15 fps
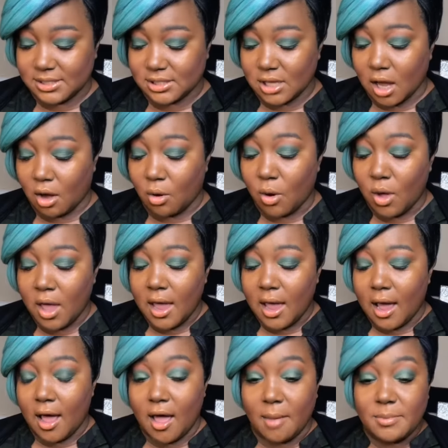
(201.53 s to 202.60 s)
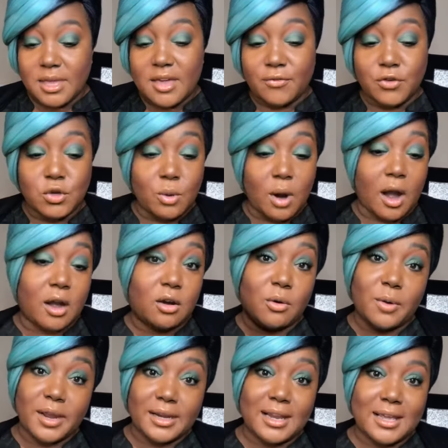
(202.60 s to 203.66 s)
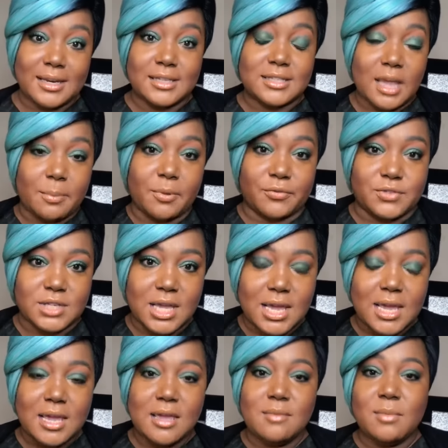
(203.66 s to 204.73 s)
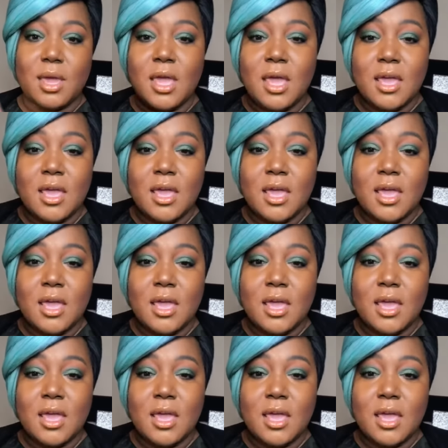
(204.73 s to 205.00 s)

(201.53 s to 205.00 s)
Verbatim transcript: So, um, if you are growing any type of team,